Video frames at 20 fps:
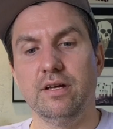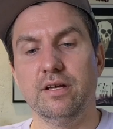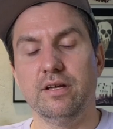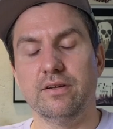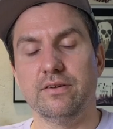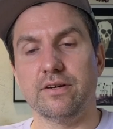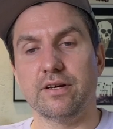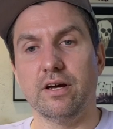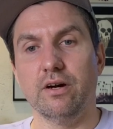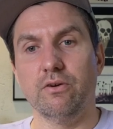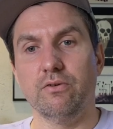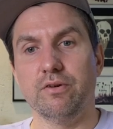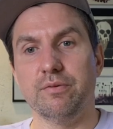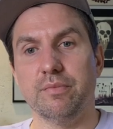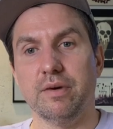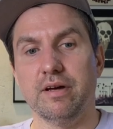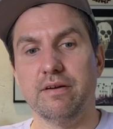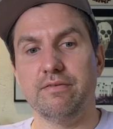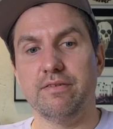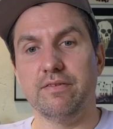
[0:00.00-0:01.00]
to go with
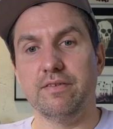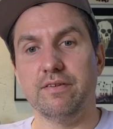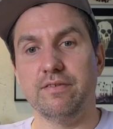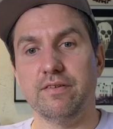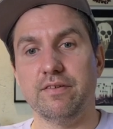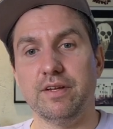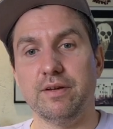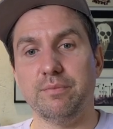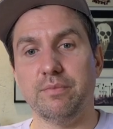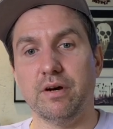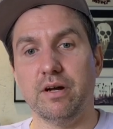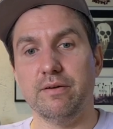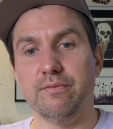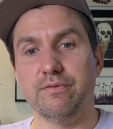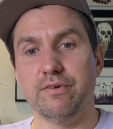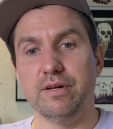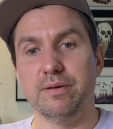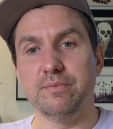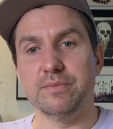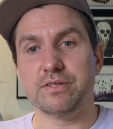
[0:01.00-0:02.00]
my 50/50 prime
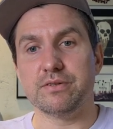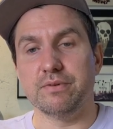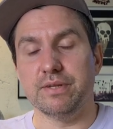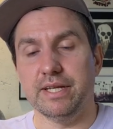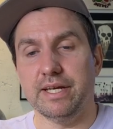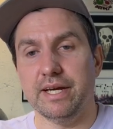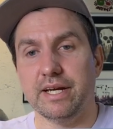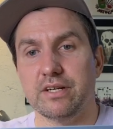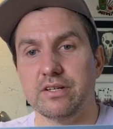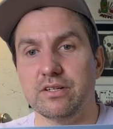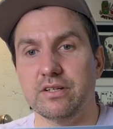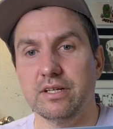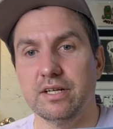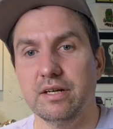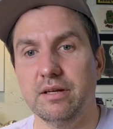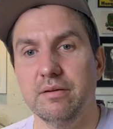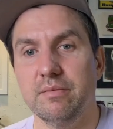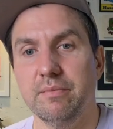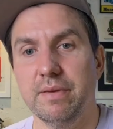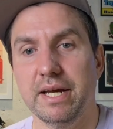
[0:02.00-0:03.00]
frames when they
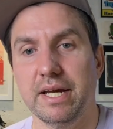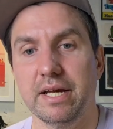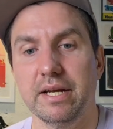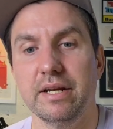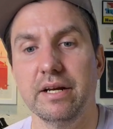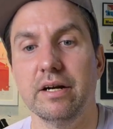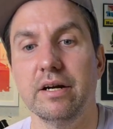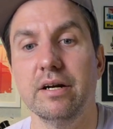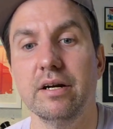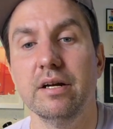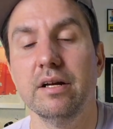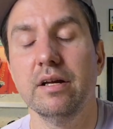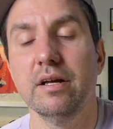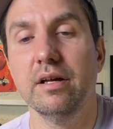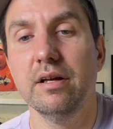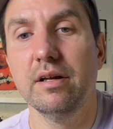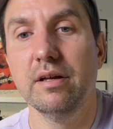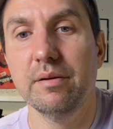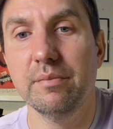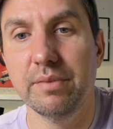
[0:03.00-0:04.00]
actually make it here.
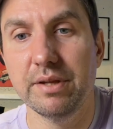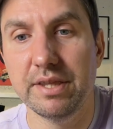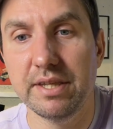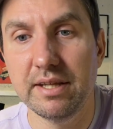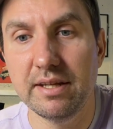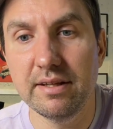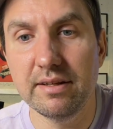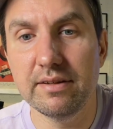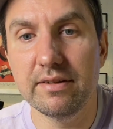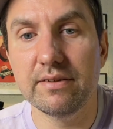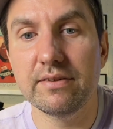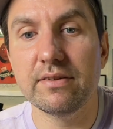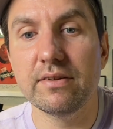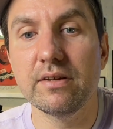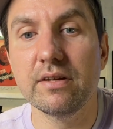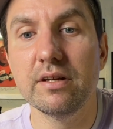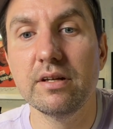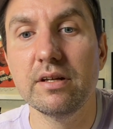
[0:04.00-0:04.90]
But these